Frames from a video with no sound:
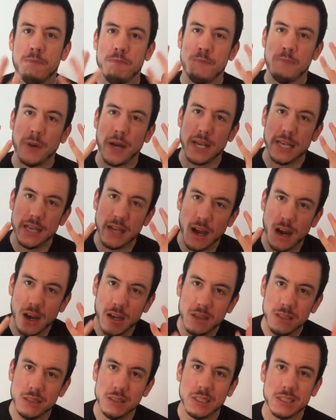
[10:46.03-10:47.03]
But in
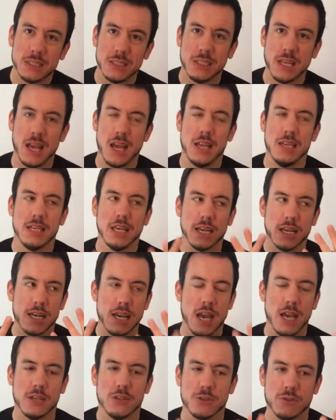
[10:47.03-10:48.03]
understanding
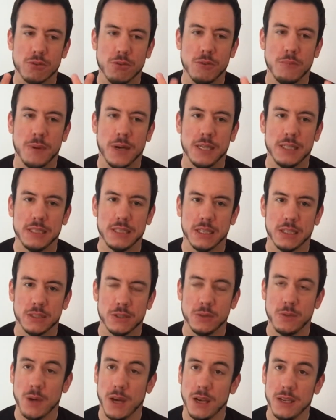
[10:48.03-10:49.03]
natural
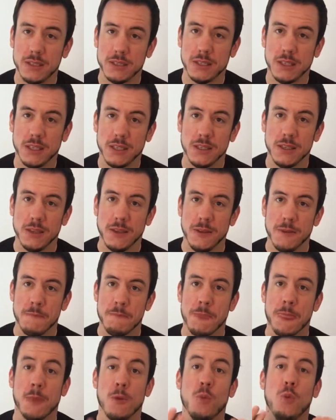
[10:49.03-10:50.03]
bisexuality,
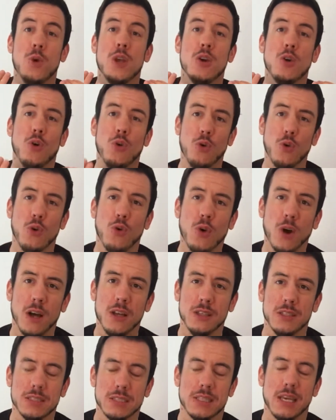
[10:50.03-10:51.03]
we all
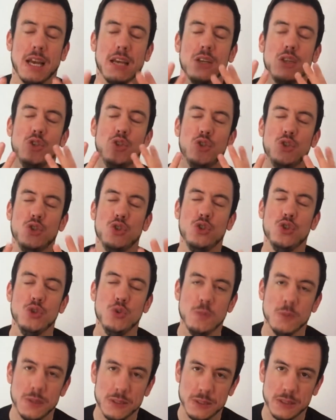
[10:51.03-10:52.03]
understand
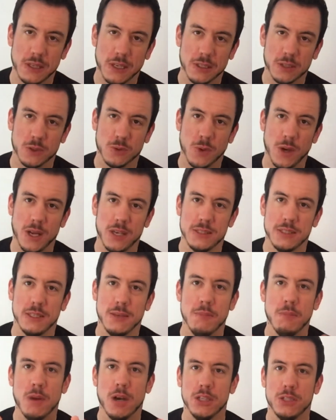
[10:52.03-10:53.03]
human sexuality
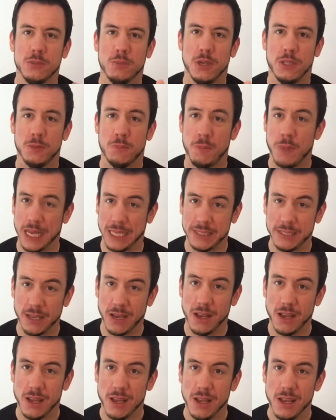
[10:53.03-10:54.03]
much, much
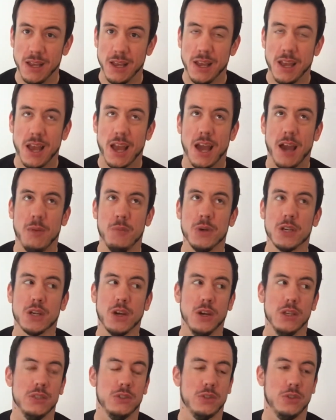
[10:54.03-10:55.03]
better, and we're
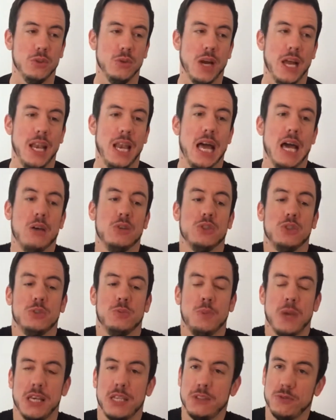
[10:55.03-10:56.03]
going to allow
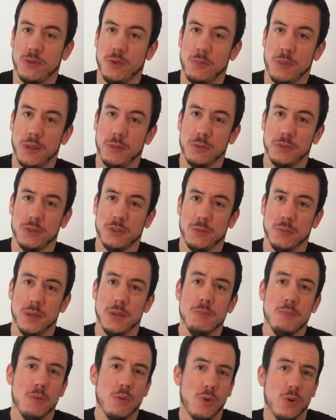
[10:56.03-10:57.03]
space for people to be
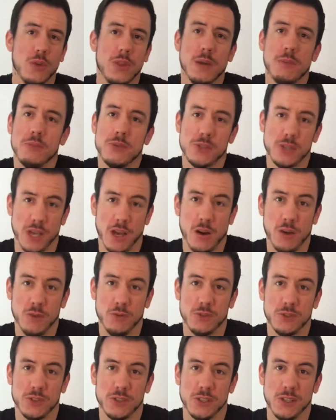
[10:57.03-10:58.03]
more
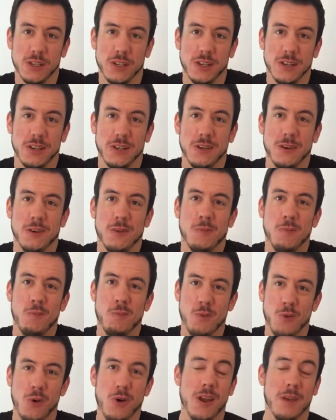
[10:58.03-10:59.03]
themselves
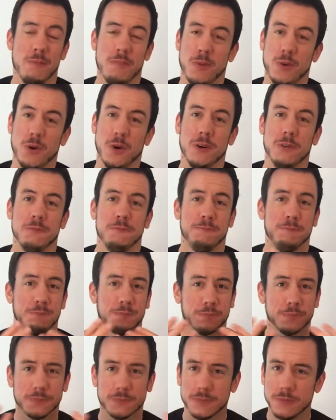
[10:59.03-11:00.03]
more and more
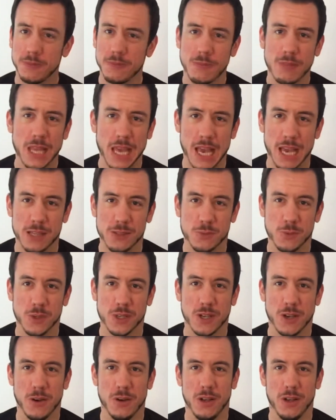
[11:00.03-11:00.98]
as we go